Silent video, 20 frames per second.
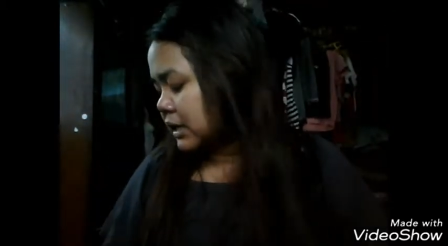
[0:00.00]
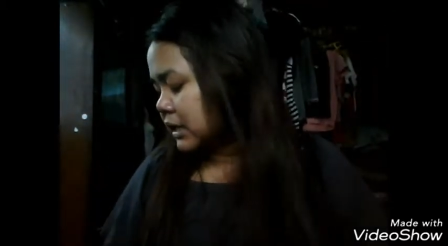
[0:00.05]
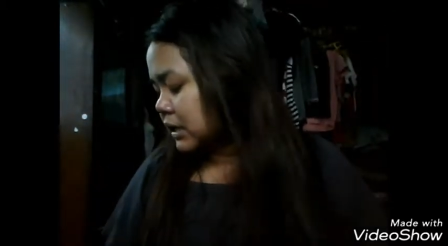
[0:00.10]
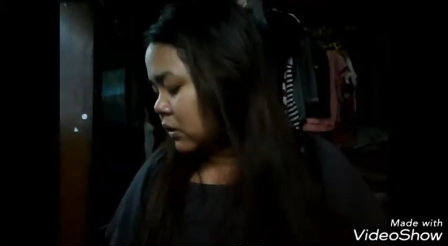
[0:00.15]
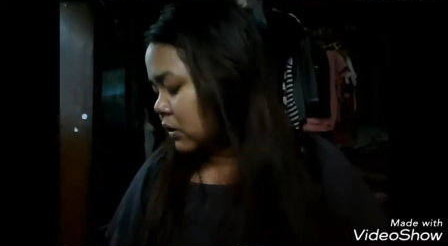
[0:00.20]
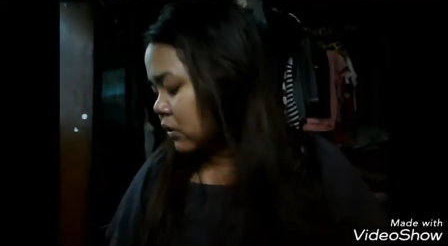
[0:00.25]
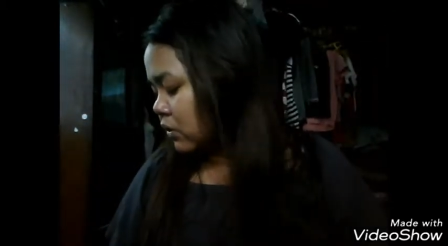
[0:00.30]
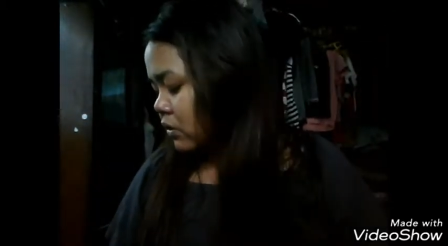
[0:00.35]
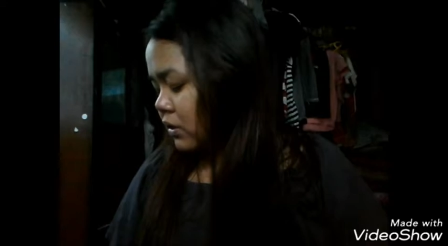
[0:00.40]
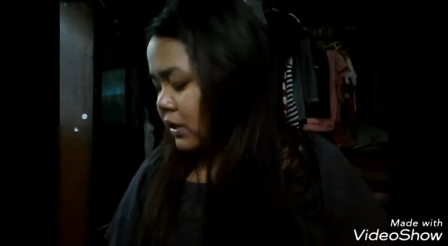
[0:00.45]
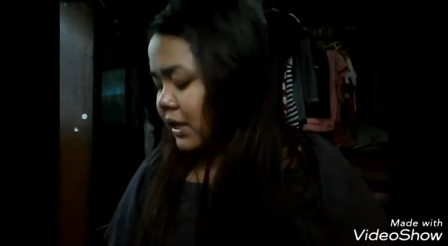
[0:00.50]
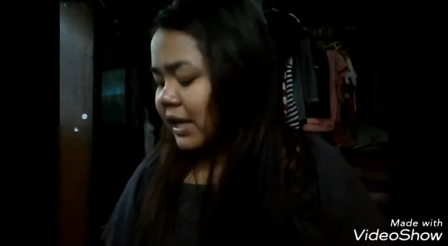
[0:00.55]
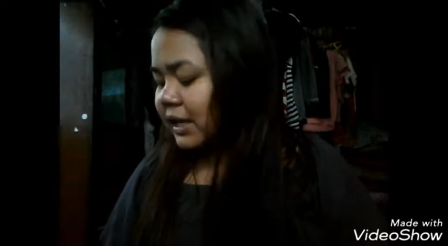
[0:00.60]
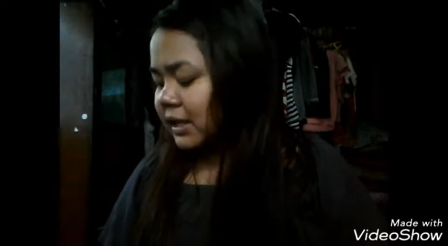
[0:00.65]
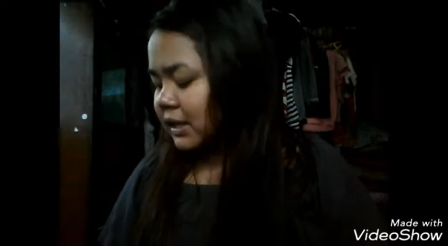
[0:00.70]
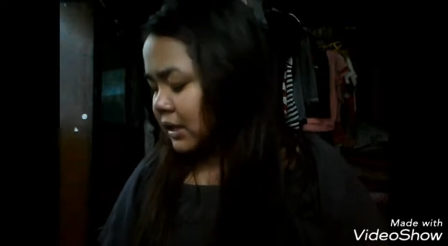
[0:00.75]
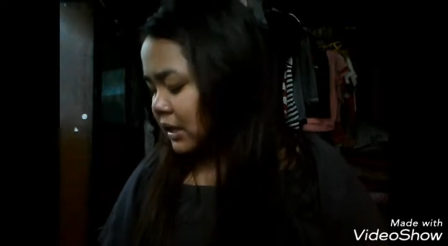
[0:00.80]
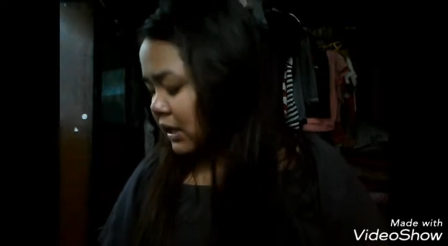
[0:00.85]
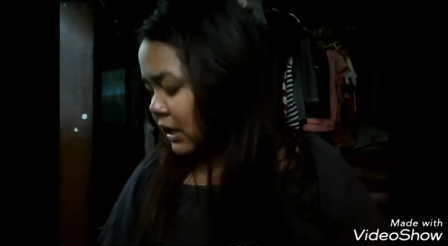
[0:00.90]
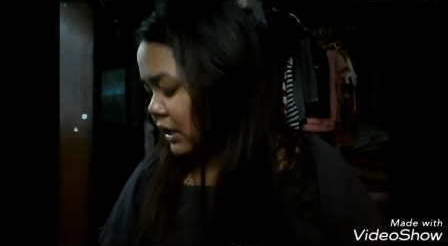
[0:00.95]

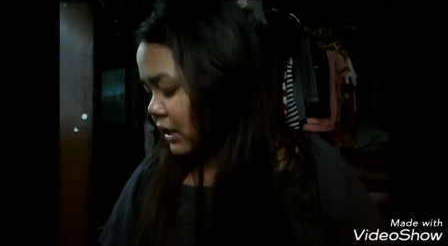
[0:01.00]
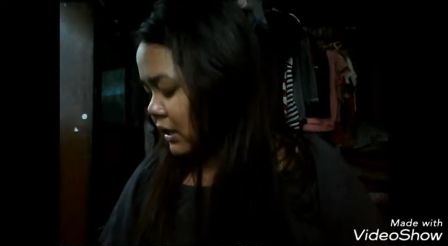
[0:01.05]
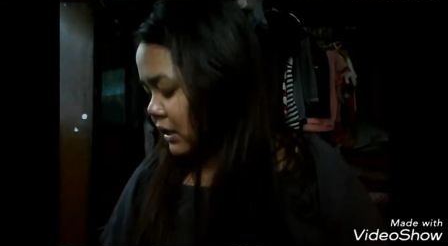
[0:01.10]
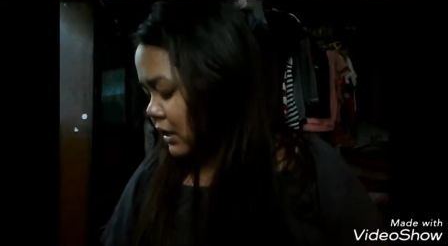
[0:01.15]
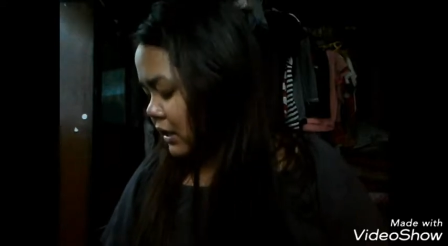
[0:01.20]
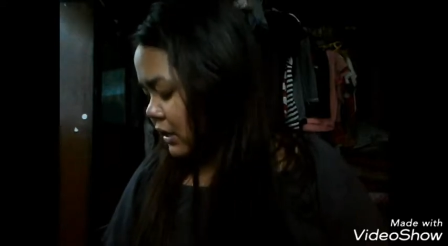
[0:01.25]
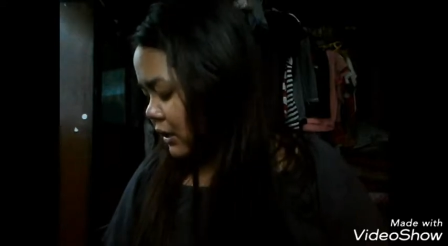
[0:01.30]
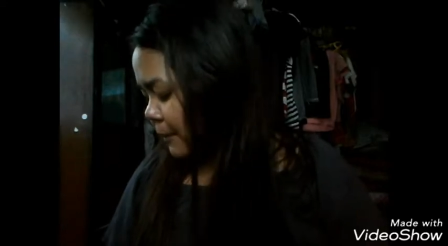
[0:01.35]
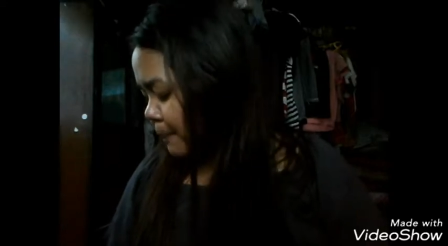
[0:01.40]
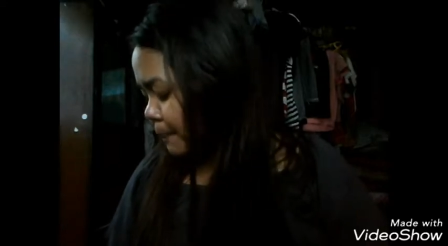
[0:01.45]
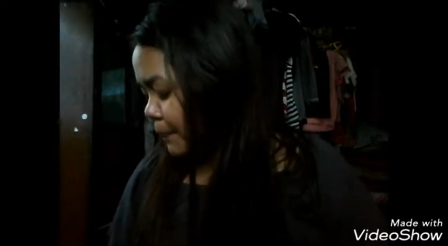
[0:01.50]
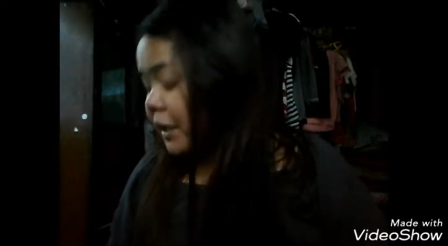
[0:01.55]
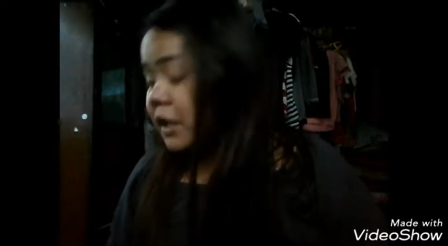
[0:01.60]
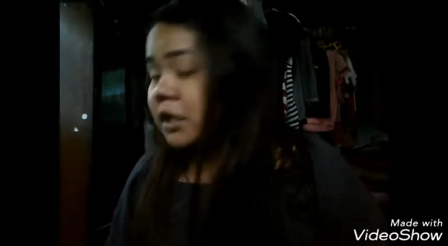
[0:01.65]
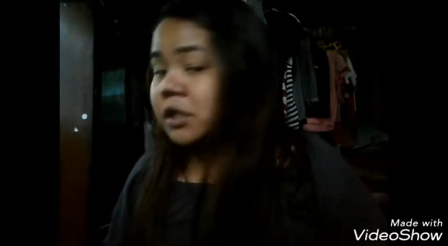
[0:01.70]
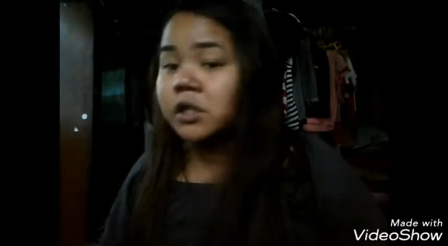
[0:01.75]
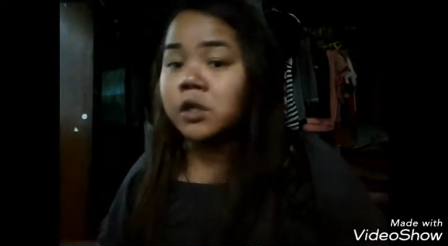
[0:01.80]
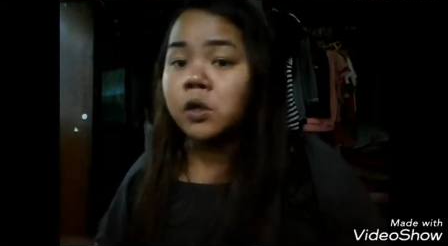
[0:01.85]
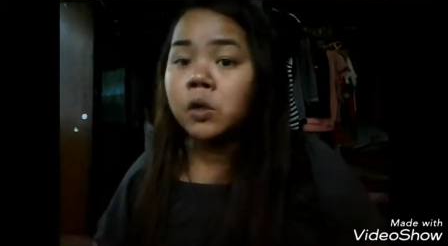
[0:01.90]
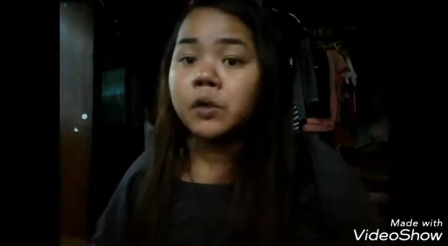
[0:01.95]

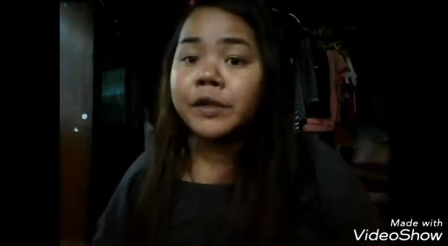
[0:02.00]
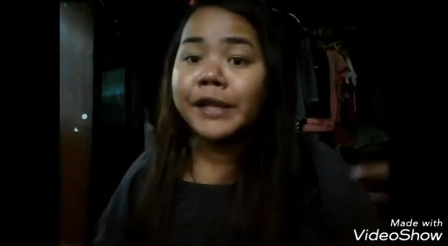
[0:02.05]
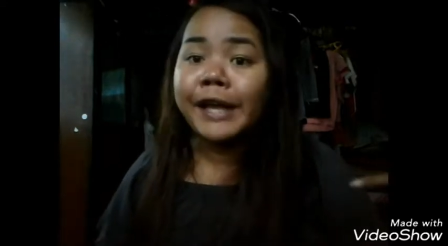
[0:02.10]
So